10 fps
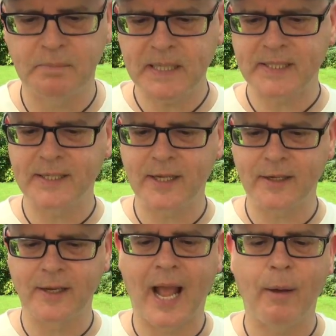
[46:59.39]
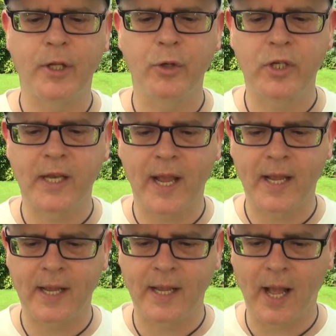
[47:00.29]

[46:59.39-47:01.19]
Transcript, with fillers: Mr. Duncan, how are you today?